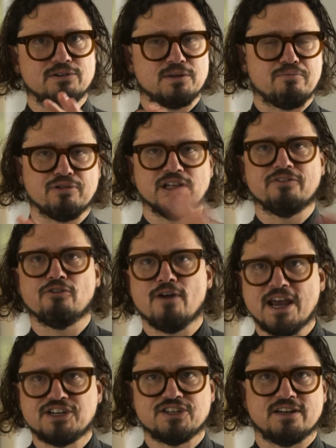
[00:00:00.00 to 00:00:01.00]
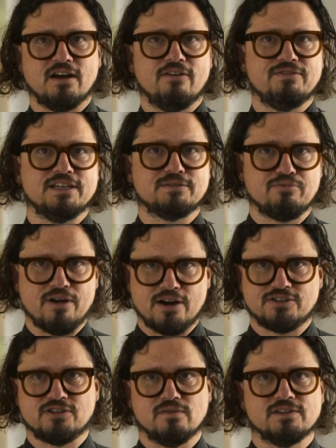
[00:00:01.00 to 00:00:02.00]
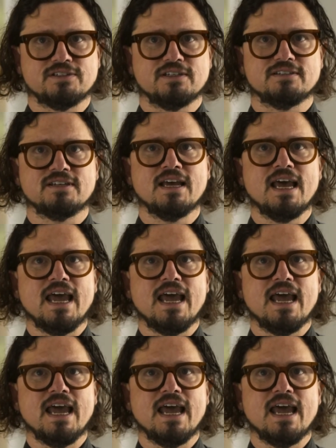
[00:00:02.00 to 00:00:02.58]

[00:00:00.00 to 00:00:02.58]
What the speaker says: was a proliferation of these prayer services.